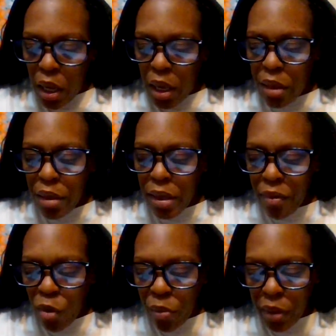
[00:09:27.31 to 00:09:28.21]
in the
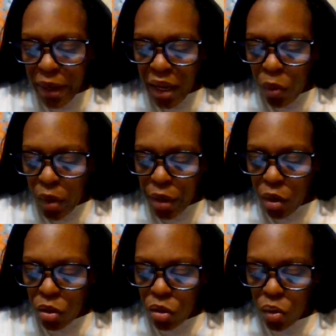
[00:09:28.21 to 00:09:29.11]
living room playing with
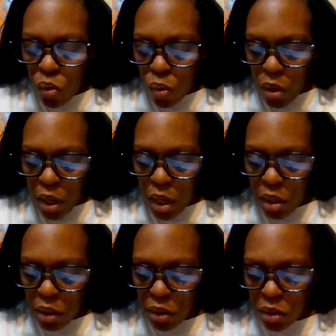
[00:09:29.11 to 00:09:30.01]
her toy
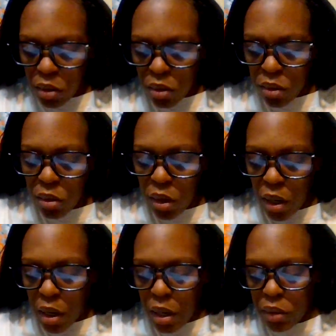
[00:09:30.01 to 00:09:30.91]

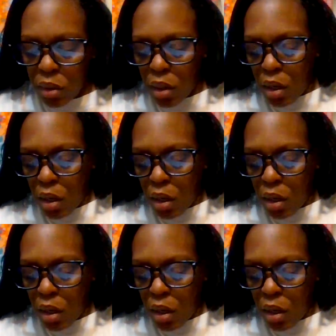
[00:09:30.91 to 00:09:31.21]
yes